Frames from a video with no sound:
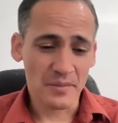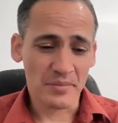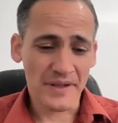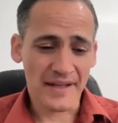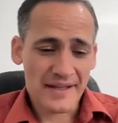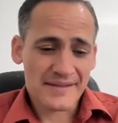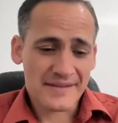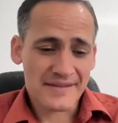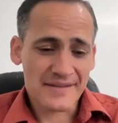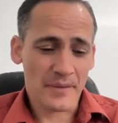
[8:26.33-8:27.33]
but
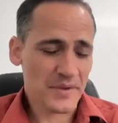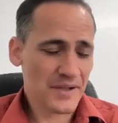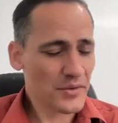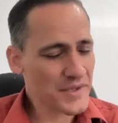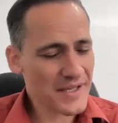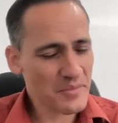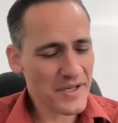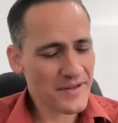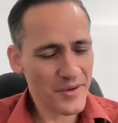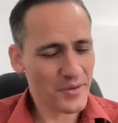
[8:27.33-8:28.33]
that's not what the Lord needed me
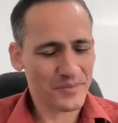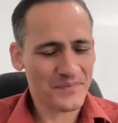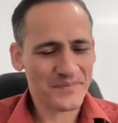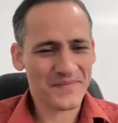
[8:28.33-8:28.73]
to do.